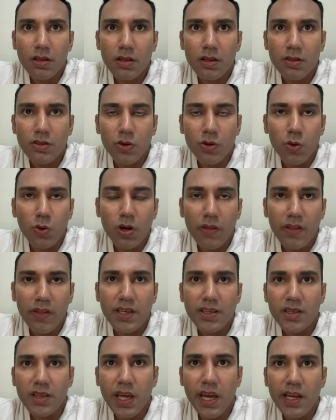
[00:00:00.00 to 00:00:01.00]
So all of
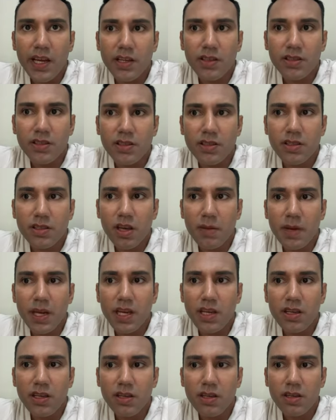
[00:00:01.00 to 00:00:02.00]
these things, I
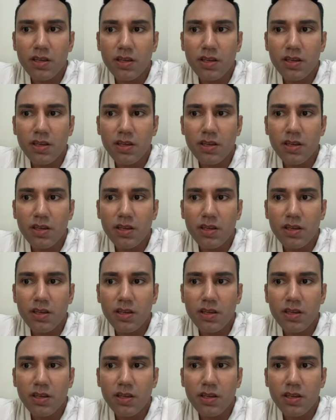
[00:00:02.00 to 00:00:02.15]
mean,